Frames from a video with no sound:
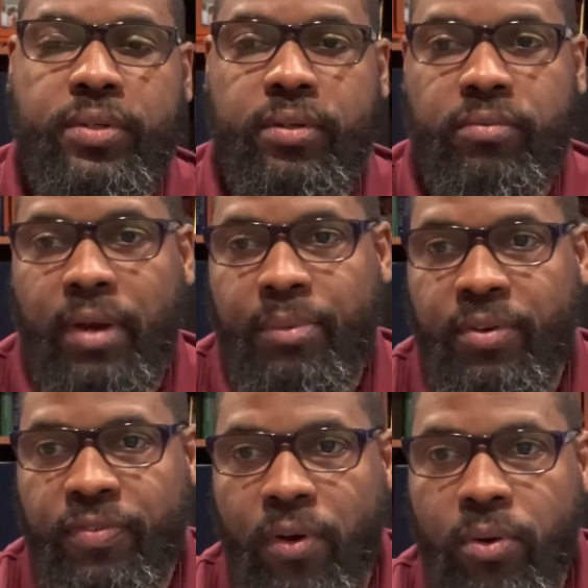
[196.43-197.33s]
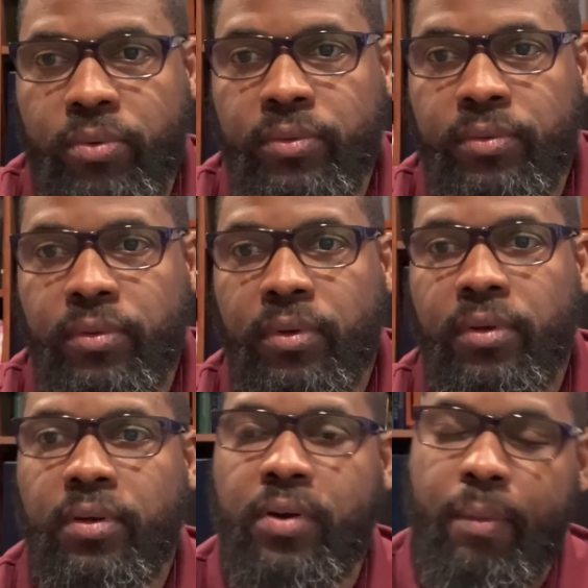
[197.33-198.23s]
grab your phone,
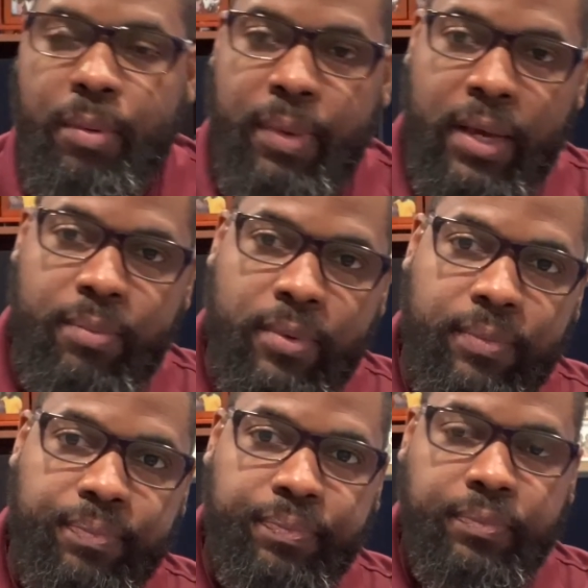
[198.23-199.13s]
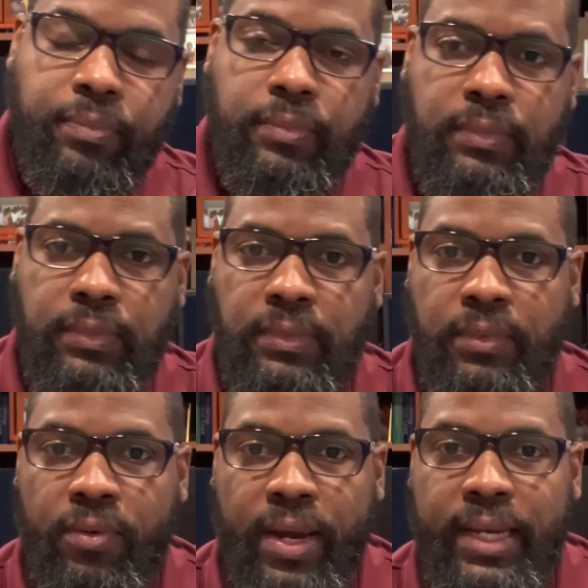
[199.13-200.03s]
grab a Bible.
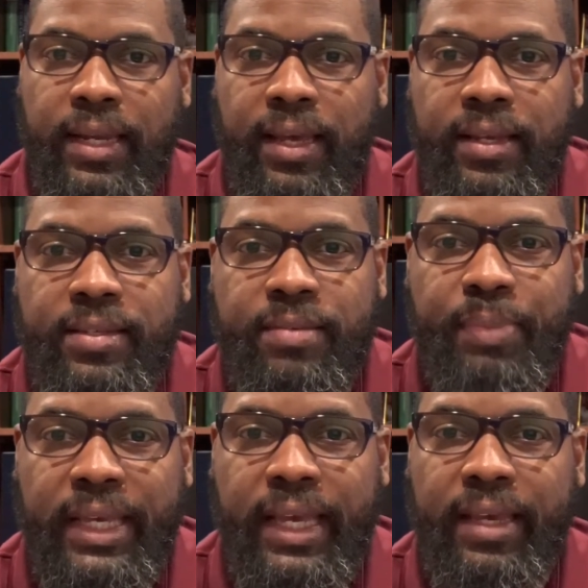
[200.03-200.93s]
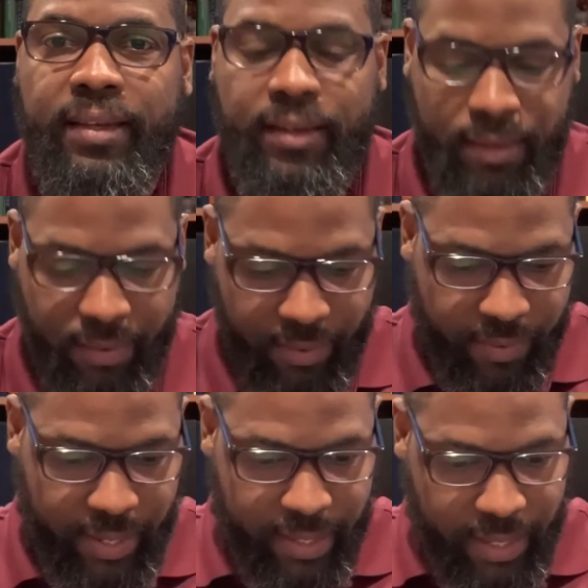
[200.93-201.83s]
All right. Let's begin. All
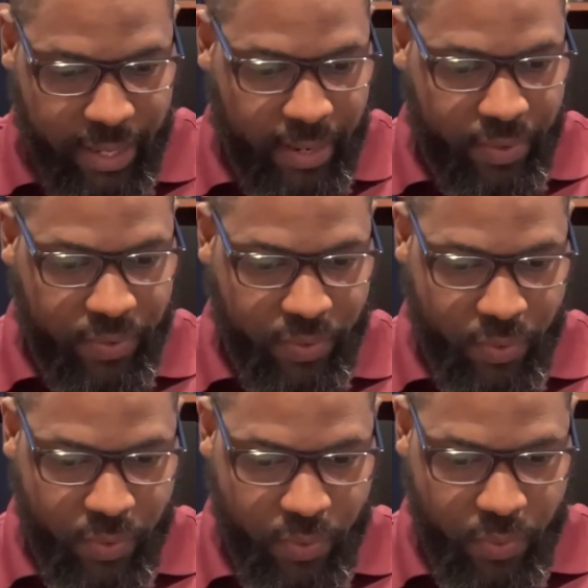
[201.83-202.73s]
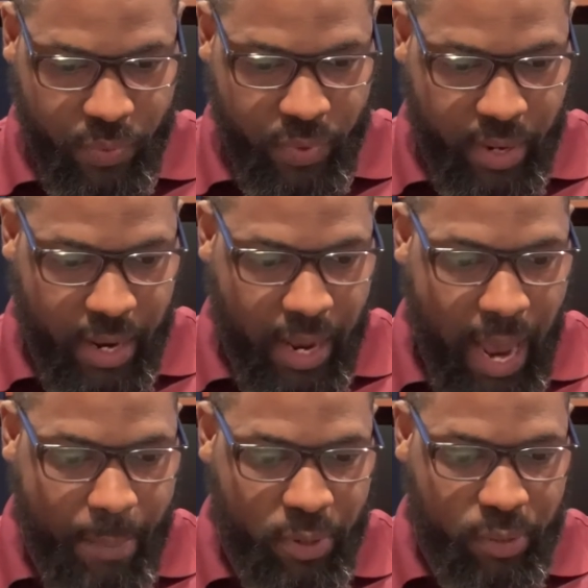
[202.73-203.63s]
right. So
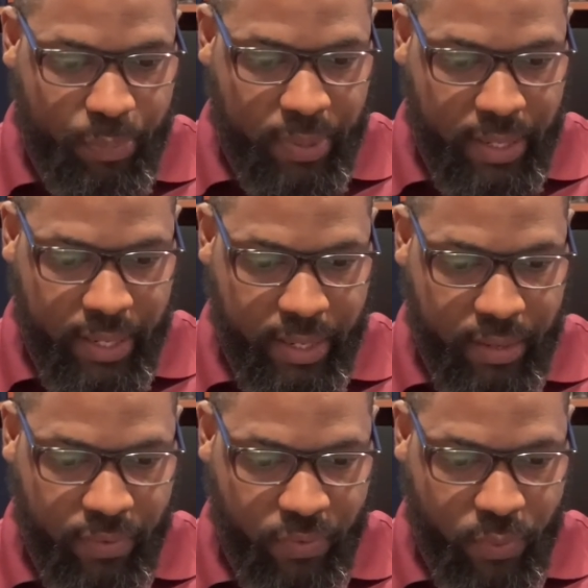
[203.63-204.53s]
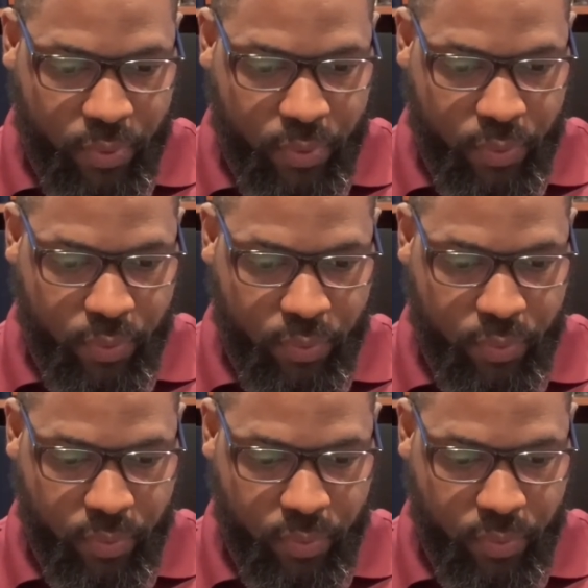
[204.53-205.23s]
I'm going to play for you